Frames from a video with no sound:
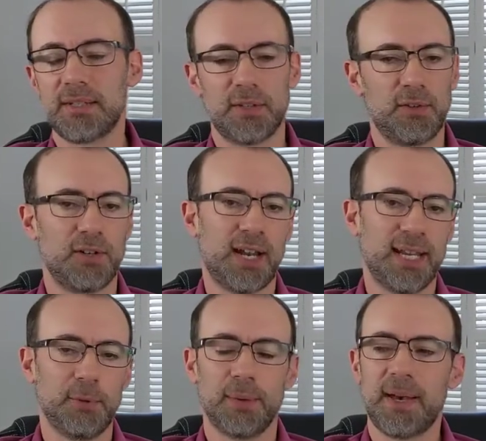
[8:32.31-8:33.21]
So they're not
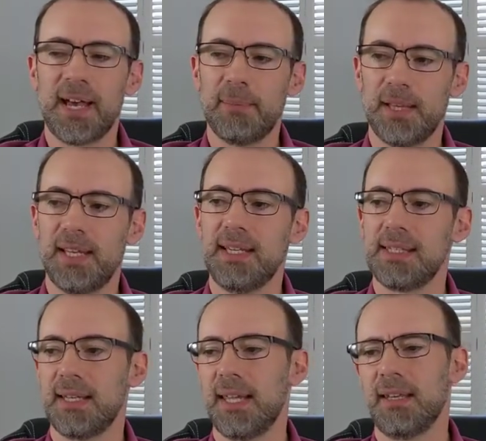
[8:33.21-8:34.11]
able to buy planes.
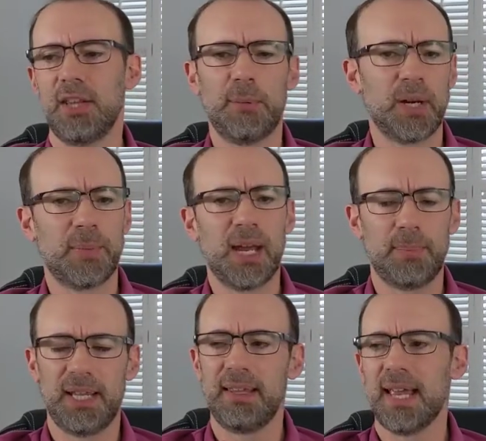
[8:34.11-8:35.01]
And again, do they want to buy a
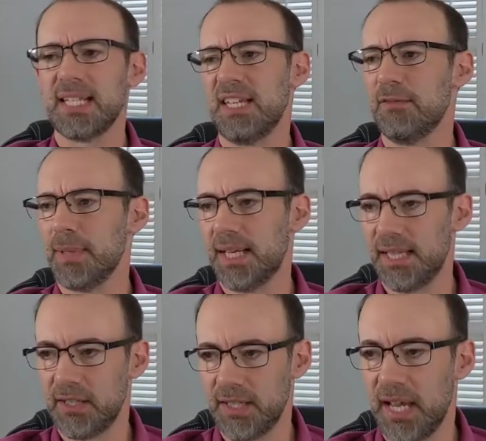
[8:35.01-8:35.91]
plane that hasn't even been
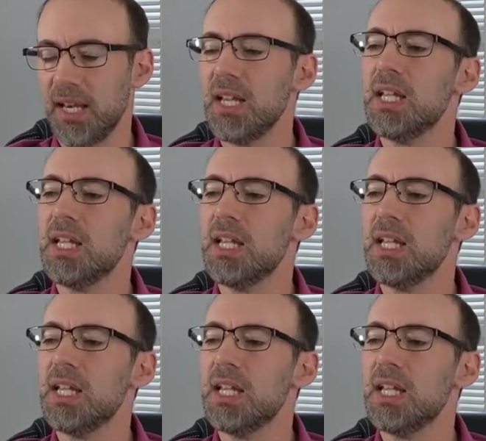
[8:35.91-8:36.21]
cleared yet?